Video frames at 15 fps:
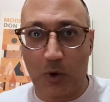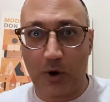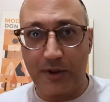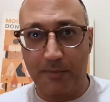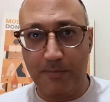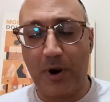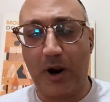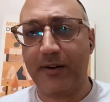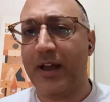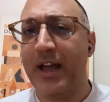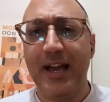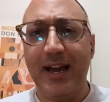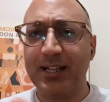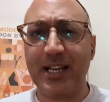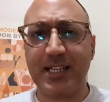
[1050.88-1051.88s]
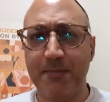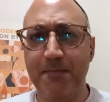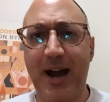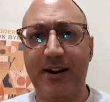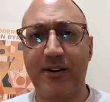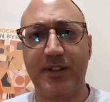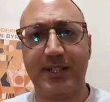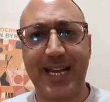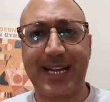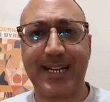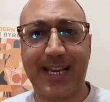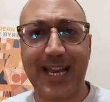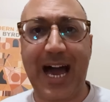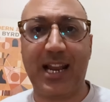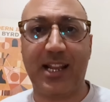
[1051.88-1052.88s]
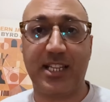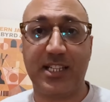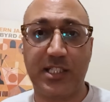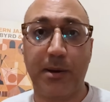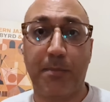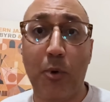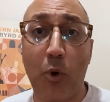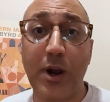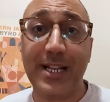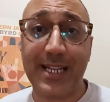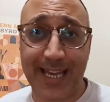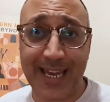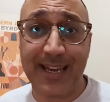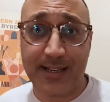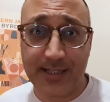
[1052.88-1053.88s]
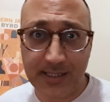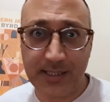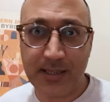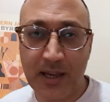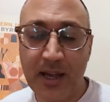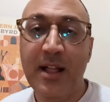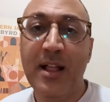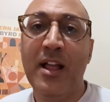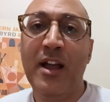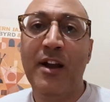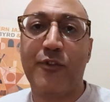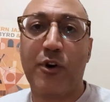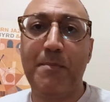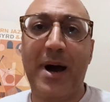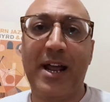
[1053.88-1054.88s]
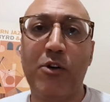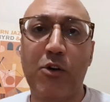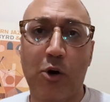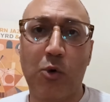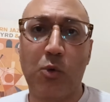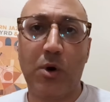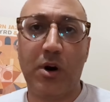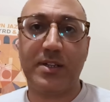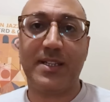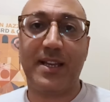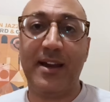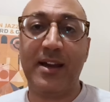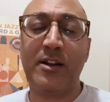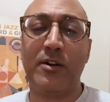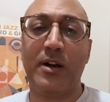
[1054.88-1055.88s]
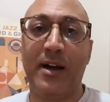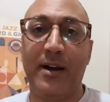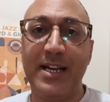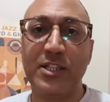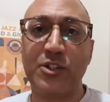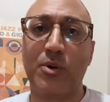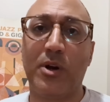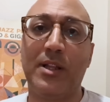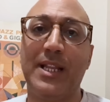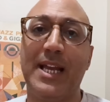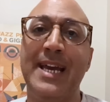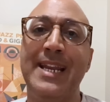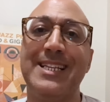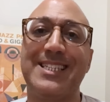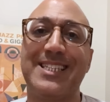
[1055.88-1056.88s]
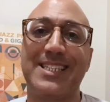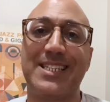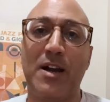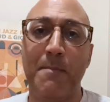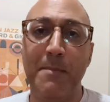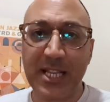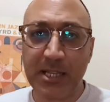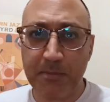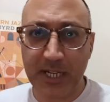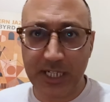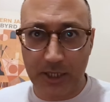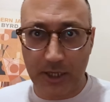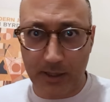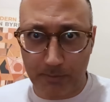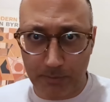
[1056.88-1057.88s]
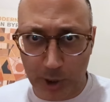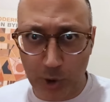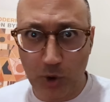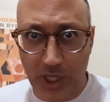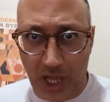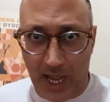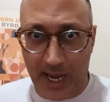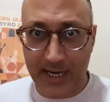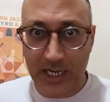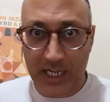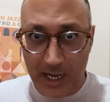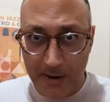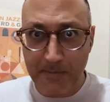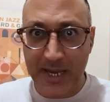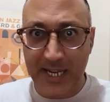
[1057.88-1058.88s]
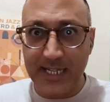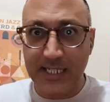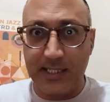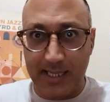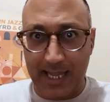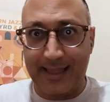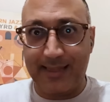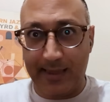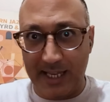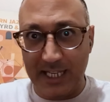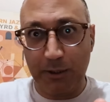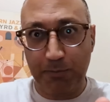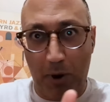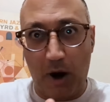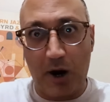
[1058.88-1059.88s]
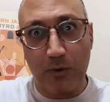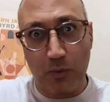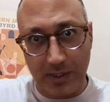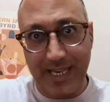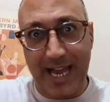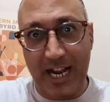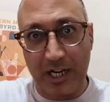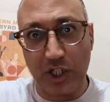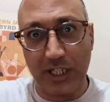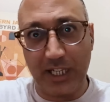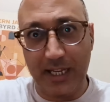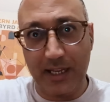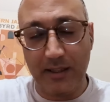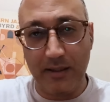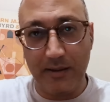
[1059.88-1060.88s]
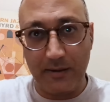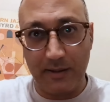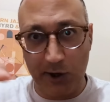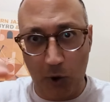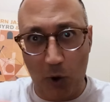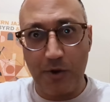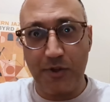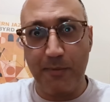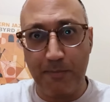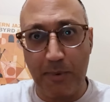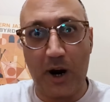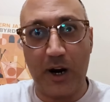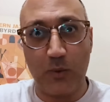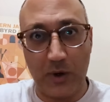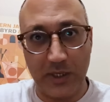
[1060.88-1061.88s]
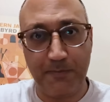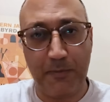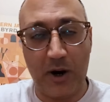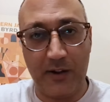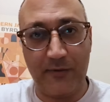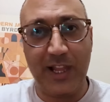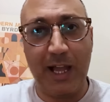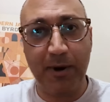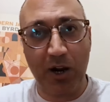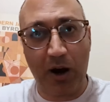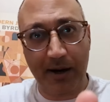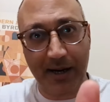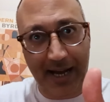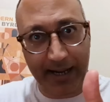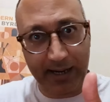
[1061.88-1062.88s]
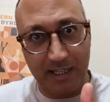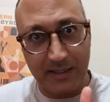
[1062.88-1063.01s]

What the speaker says: northern part. It doesn't matter the technicalities. The point is, for better or worse, Israel, in its commitment to the blue line, committed that this part was actually the northern part was part of Lebanon,